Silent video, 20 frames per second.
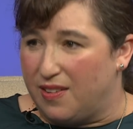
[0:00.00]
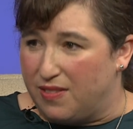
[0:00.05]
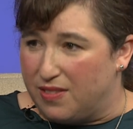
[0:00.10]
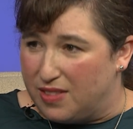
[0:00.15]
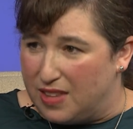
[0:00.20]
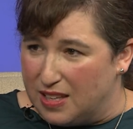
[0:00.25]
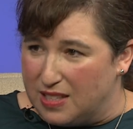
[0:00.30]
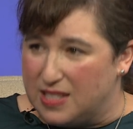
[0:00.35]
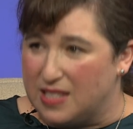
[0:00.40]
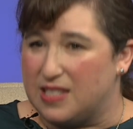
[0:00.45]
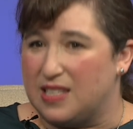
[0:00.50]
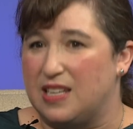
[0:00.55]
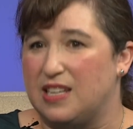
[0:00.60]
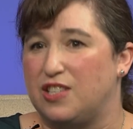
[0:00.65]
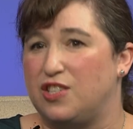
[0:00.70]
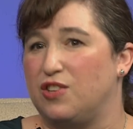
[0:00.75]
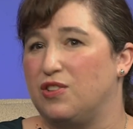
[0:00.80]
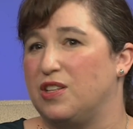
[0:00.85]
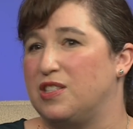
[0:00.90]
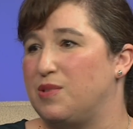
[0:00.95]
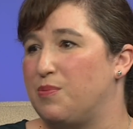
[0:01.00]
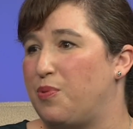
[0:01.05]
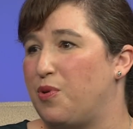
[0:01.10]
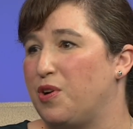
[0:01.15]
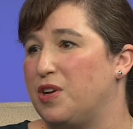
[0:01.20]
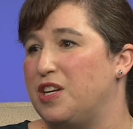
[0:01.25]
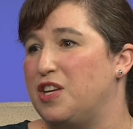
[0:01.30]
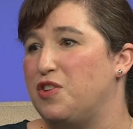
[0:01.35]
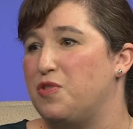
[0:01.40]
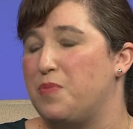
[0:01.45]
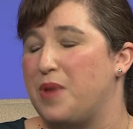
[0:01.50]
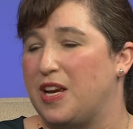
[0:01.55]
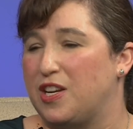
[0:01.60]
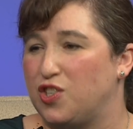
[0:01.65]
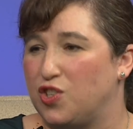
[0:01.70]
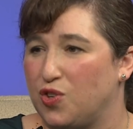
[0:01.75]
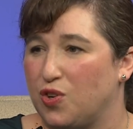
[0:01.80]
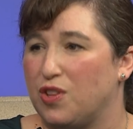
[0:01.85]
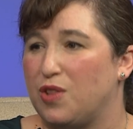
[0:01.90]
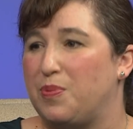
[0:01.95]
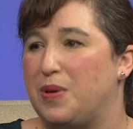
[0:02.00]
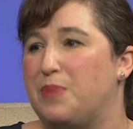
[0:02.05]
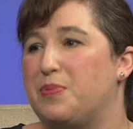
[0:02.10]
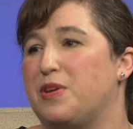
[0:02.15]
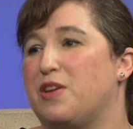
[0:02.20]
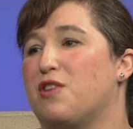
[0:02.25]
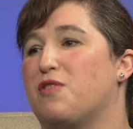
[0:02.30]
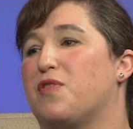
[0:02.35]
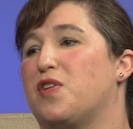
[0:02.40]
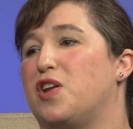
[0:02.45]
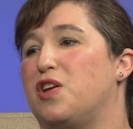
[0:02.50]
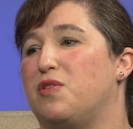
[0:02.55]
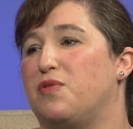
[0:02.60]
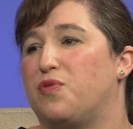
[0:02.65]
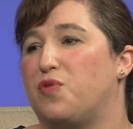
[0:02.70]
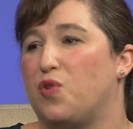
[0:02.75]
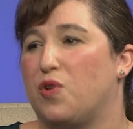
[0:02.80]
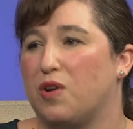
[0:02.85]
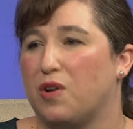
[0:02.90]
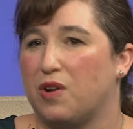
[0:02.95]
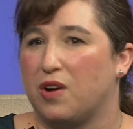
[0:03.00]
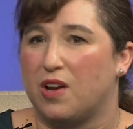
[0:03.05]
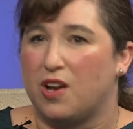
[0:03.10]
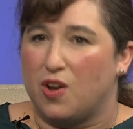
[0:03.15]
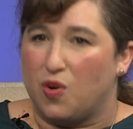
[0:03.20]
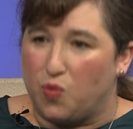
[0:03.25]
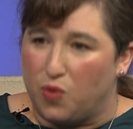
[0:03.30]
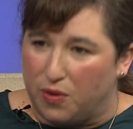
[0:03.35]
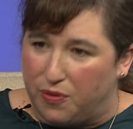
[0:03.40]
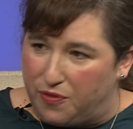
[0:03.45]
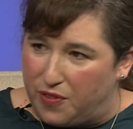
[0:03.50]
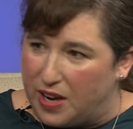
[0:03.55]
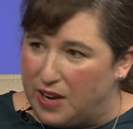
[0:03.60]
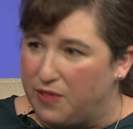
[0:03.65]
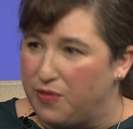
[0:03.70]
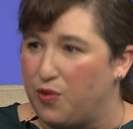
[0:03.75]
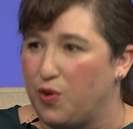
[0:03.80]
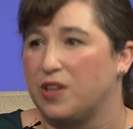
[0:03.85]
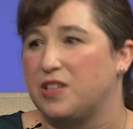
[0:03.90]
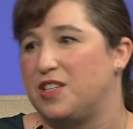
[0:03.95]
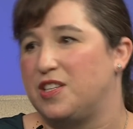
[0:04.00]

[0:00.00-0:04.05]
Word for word: this is an issue that's important to you make sure Absolutely. the people you're voting for will fight for it